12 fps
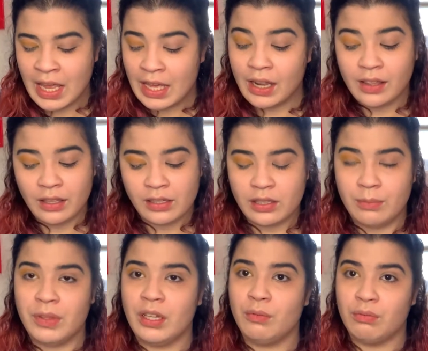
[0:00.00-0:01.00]
And I think that's
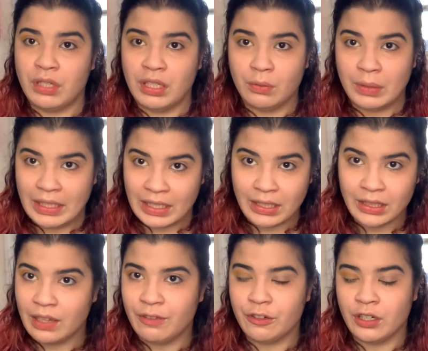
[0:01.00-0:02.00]
something really
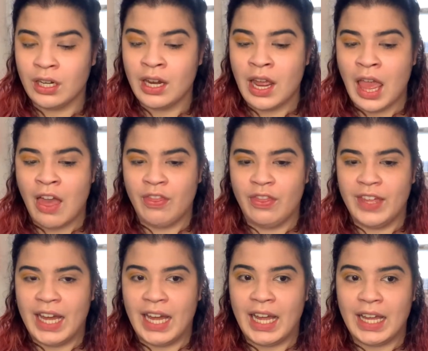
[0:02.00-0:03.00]
clever
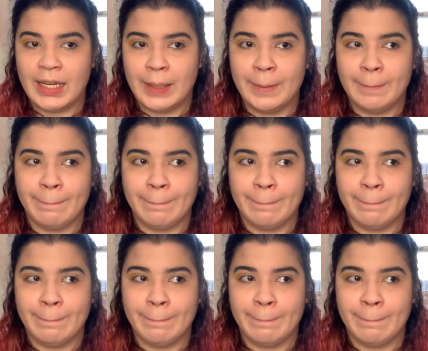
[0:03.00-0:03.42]
that